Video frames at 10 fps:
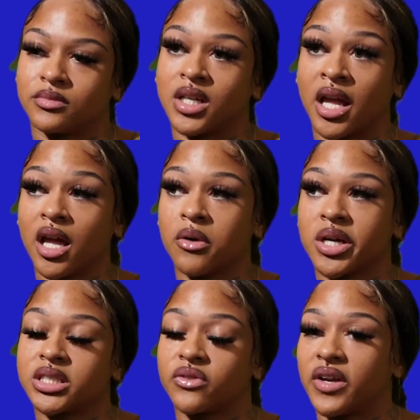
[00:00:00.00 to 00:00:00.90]
Yeah, it
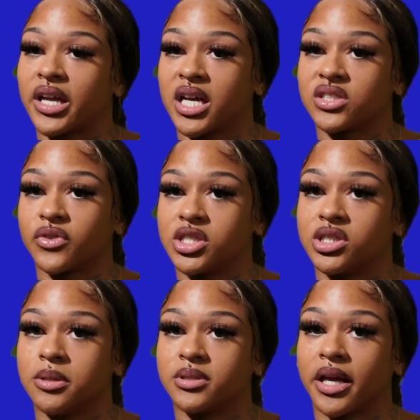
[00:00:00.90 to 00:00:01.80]
was some fake ass
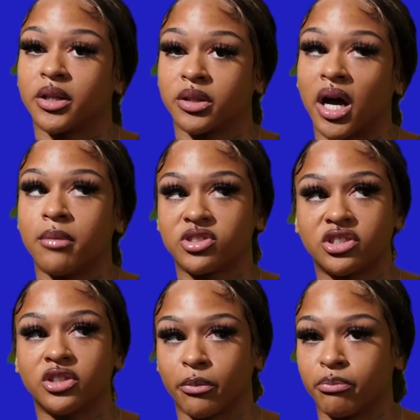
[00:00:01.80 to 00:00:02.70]
friendships. Like
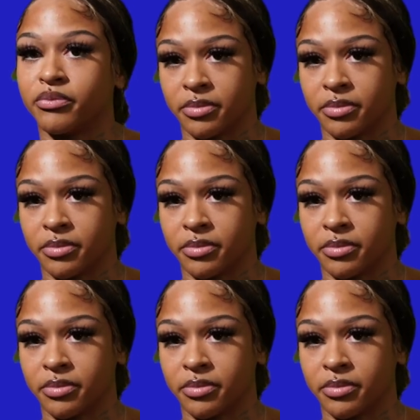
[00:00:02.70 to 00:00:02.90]
like the